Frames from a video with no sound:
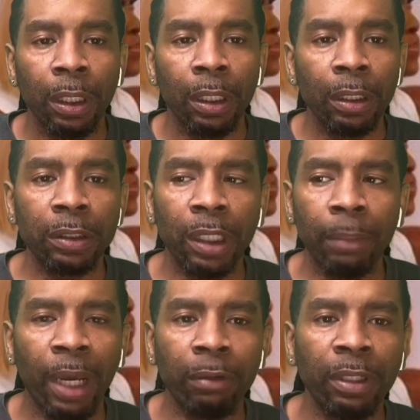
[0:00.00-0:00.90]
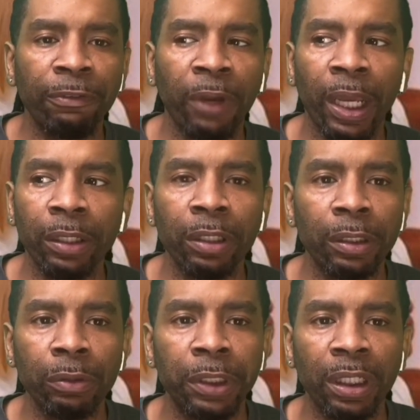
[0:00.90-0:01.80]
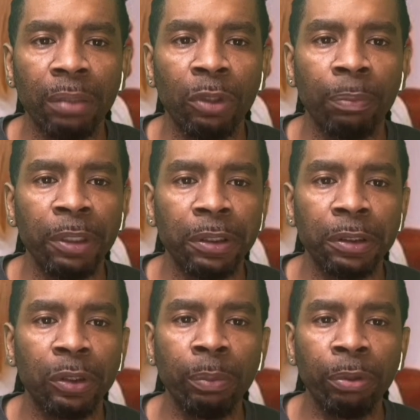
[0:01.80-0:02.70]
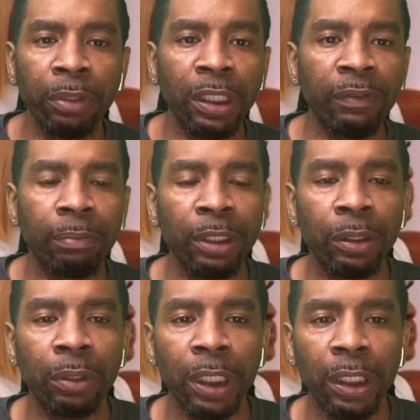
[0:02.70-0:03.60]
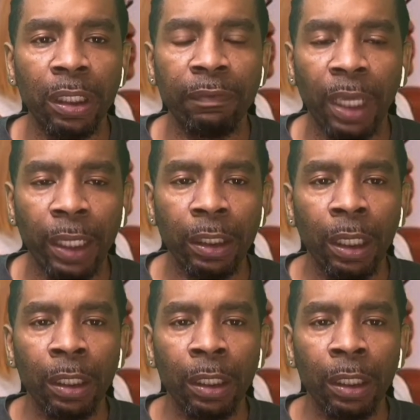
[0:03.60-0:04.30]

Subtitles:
Because anybody really frying and cooking no chicken no more, bitches is too bereaved to be doing any of that.